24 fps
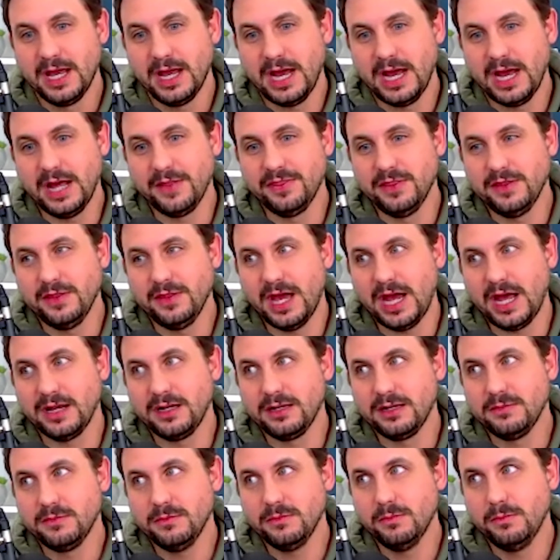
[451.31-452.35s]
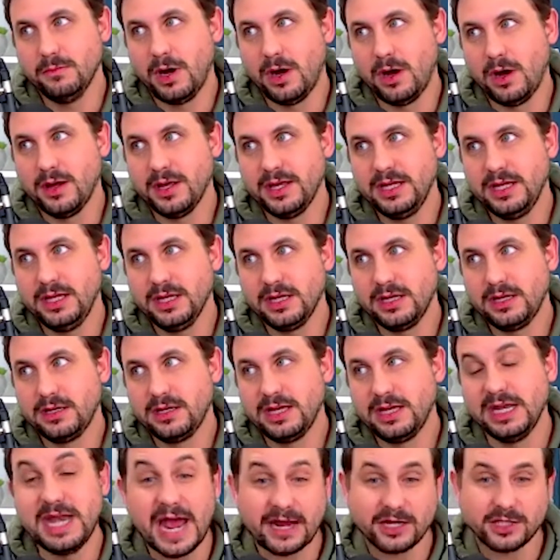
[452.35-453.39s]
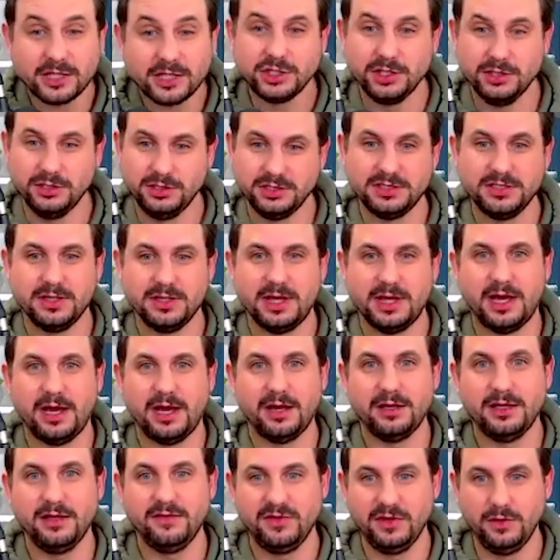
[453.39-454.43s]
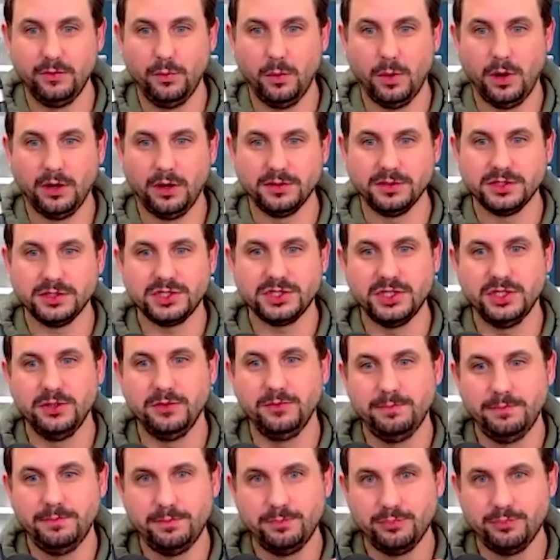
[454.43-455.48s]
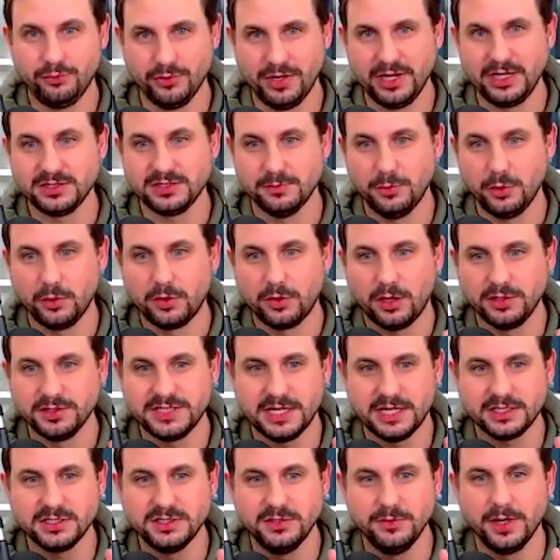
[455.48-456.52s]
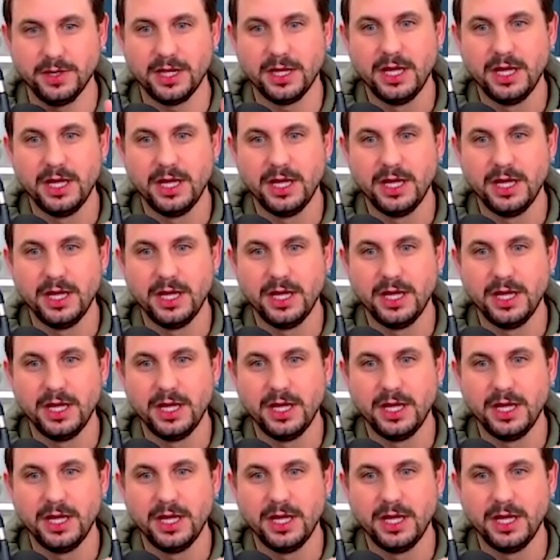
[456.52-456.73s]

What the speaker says: And my connection to that, if you want to bring some more context to it,